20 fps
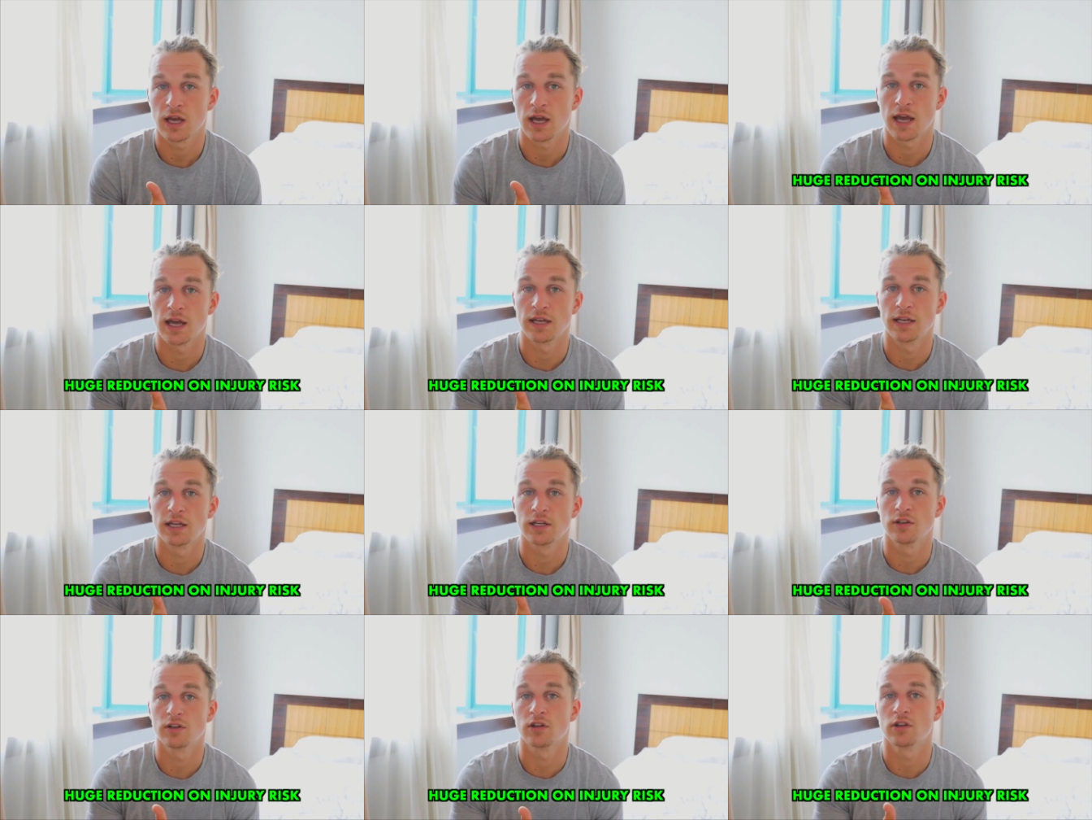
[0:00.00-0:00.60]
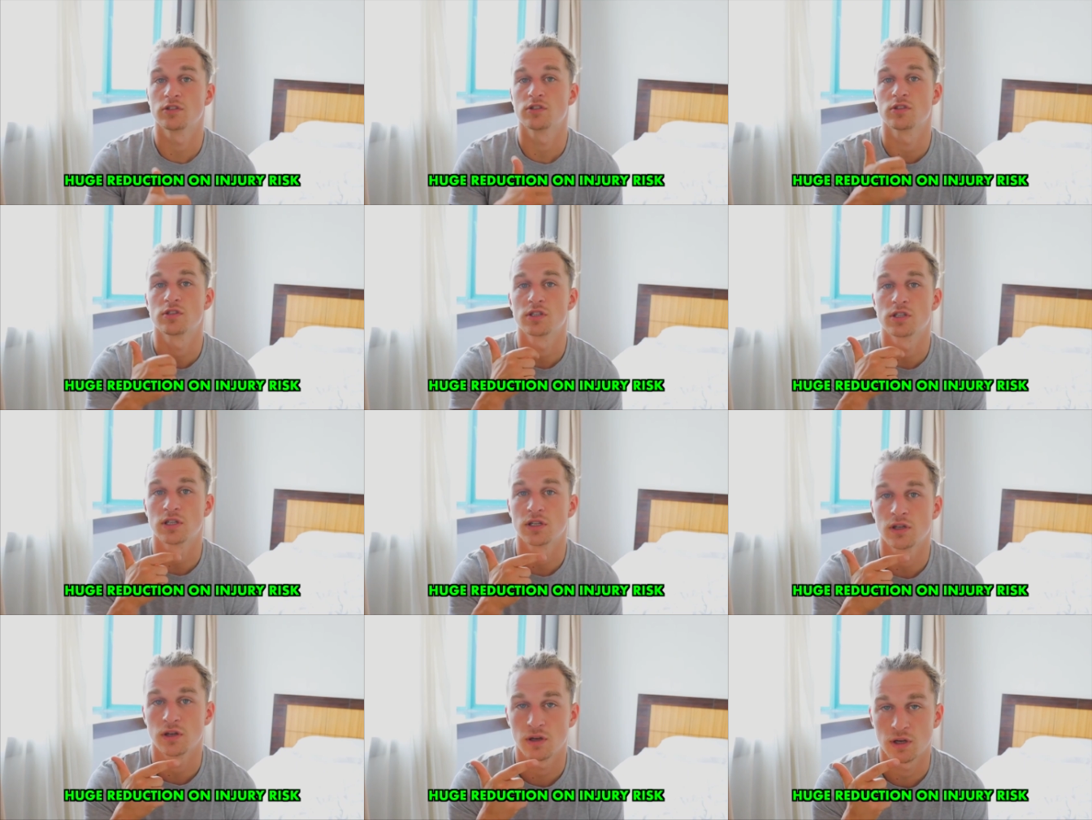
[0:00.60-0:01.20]
and then you'll also
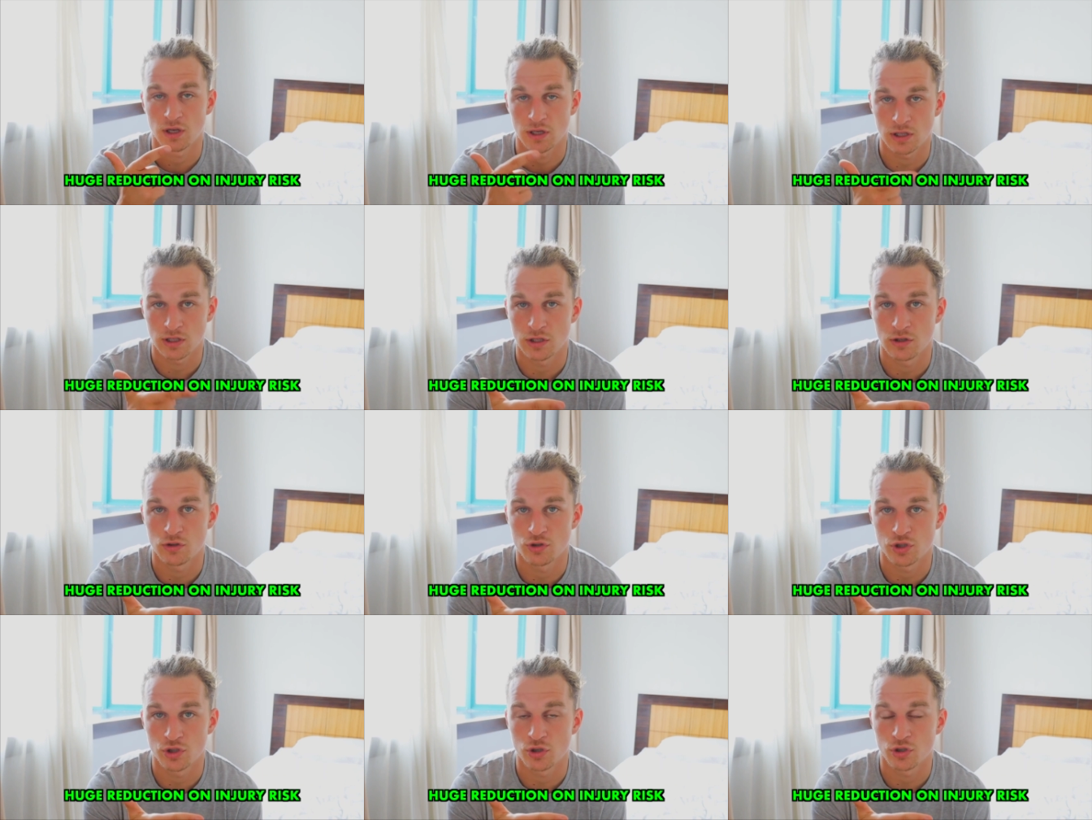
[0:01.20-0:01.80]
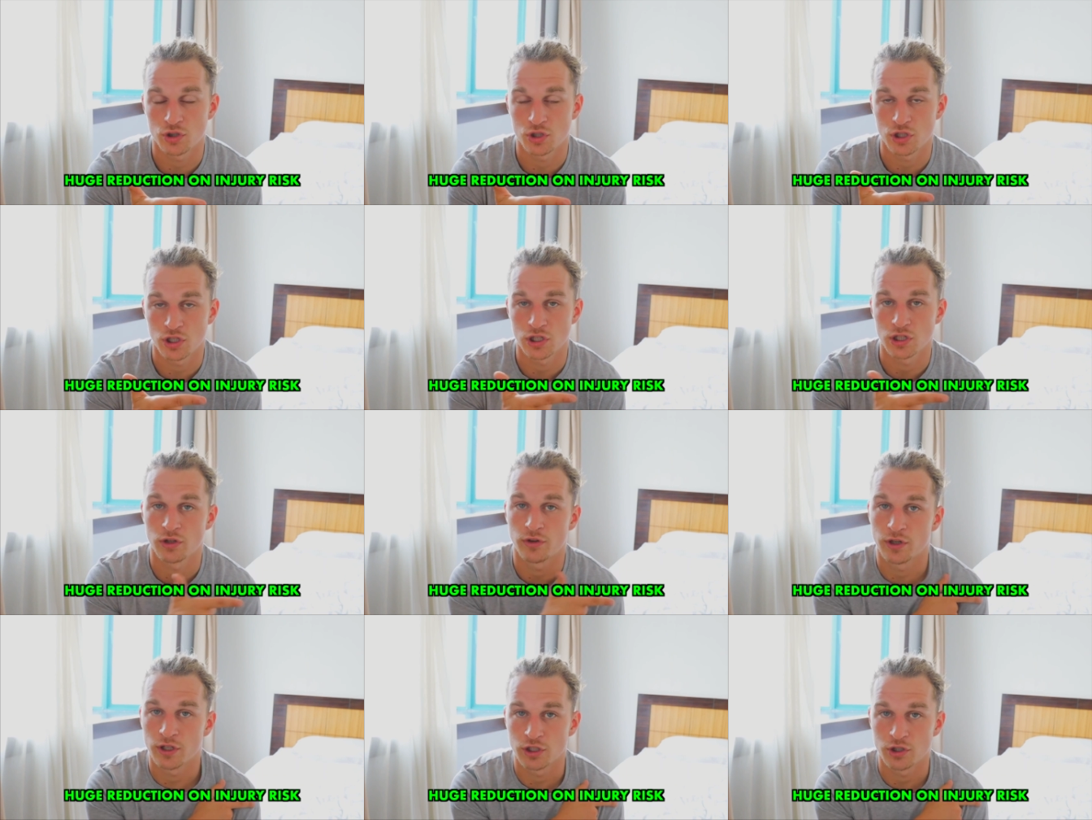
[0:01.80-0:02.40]
see a huge reduction in
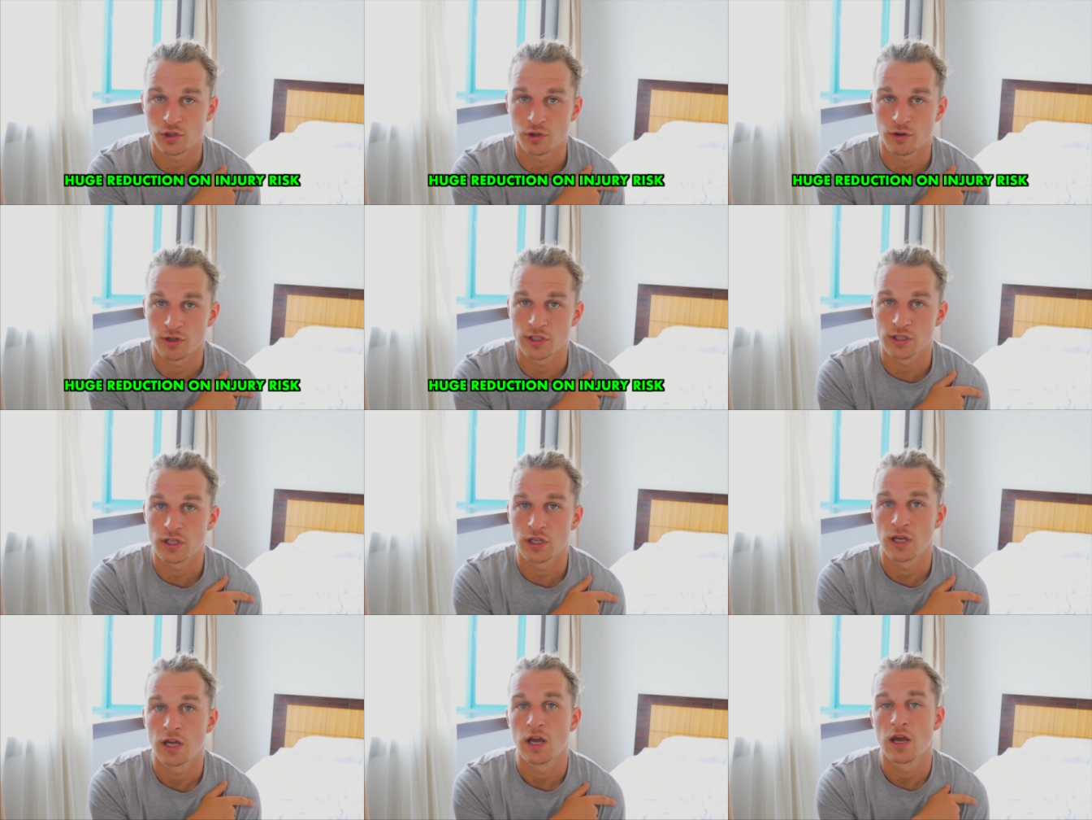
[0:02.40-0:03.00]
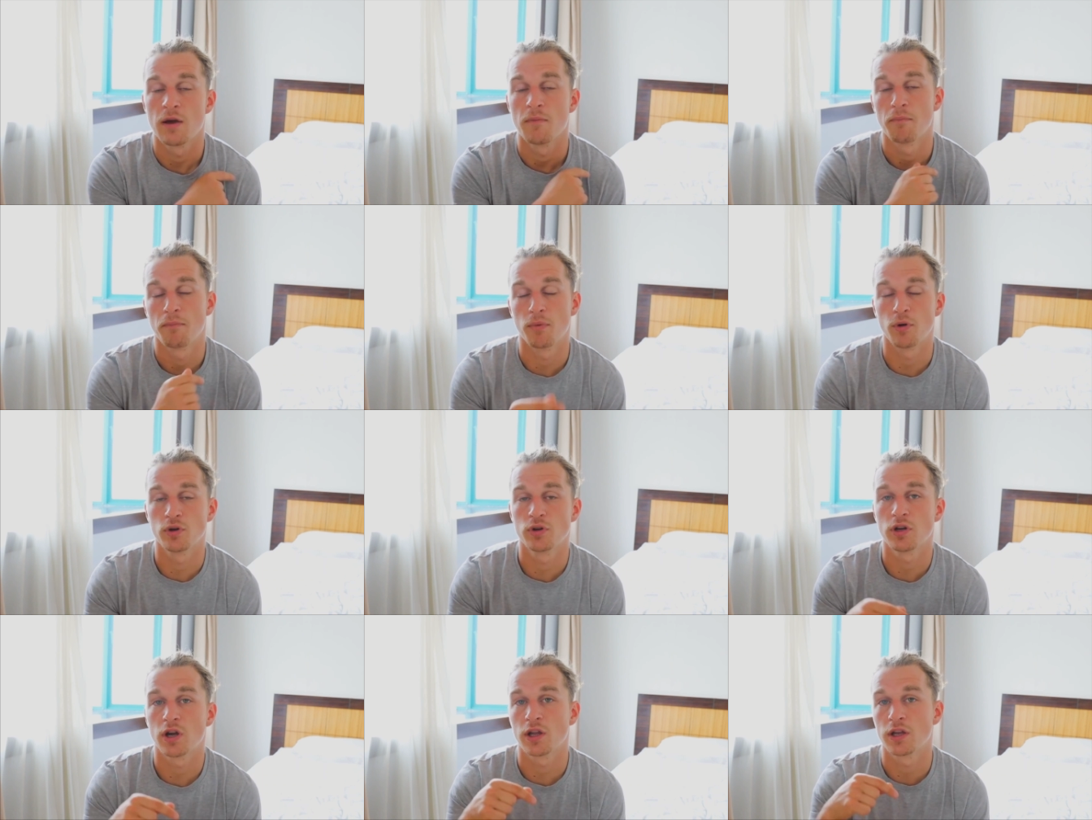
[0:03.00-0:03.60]
your injury risk.
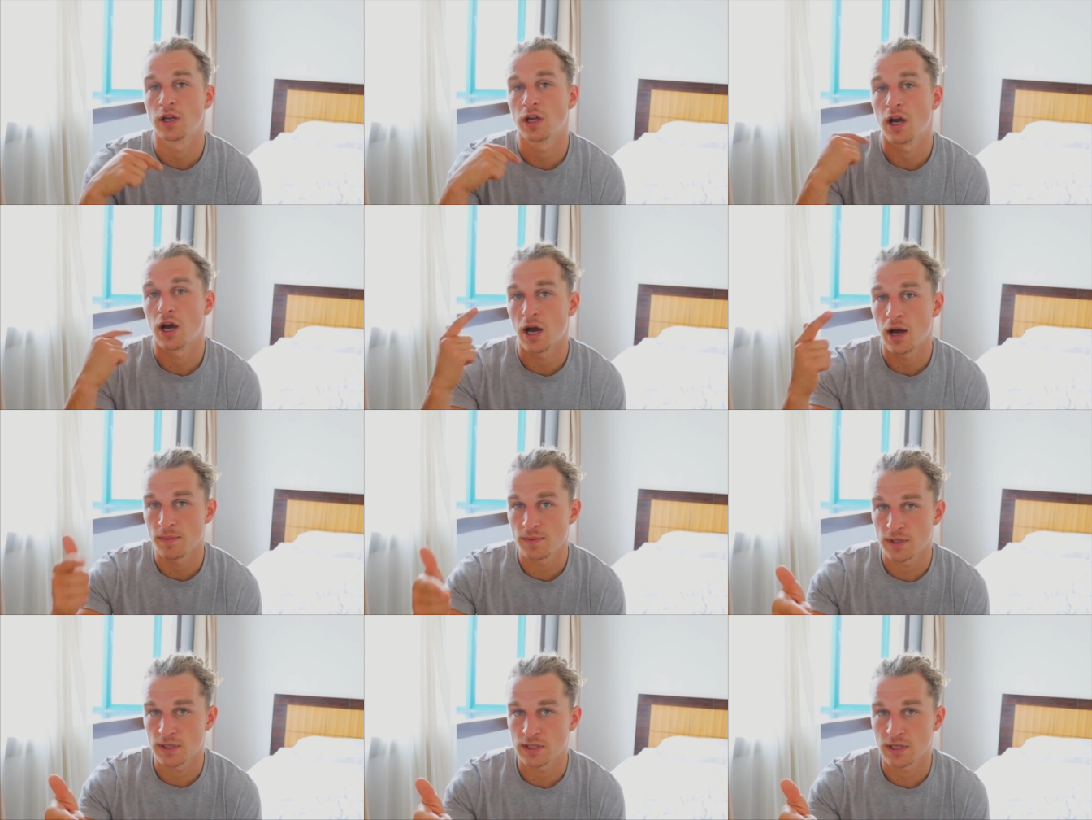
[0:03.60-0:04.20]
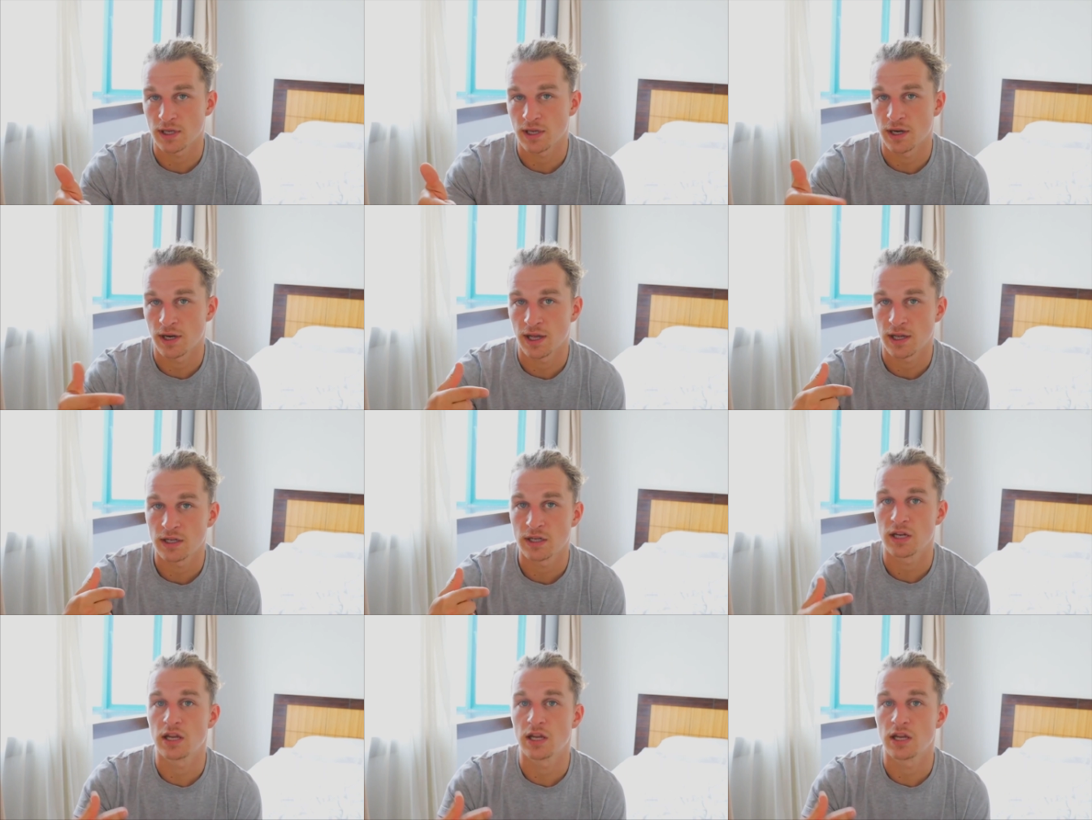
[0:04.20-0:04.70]
But on the opposite side of that,